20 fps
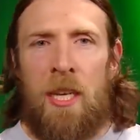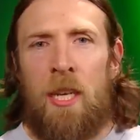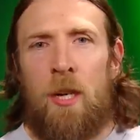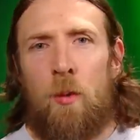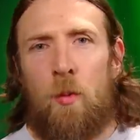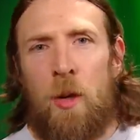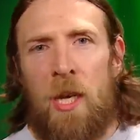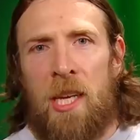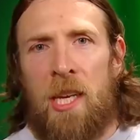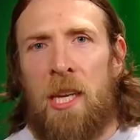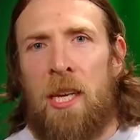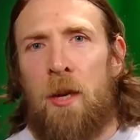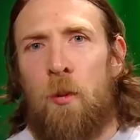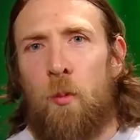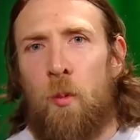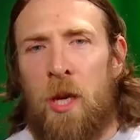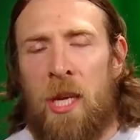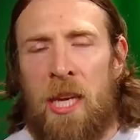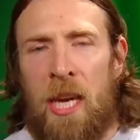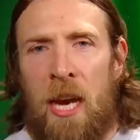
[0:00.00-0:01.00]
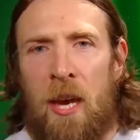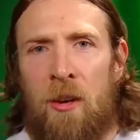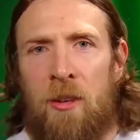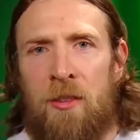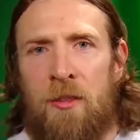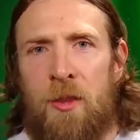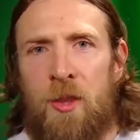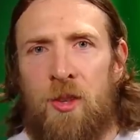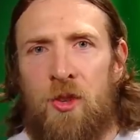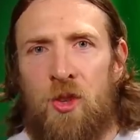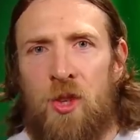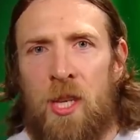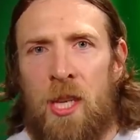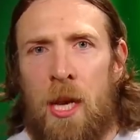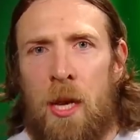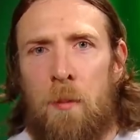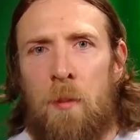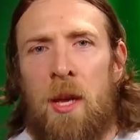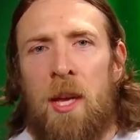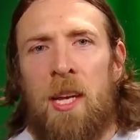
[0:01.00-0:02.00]
here week in and week out as the
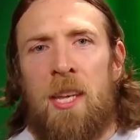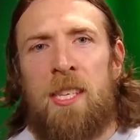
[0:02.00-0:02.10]
GM,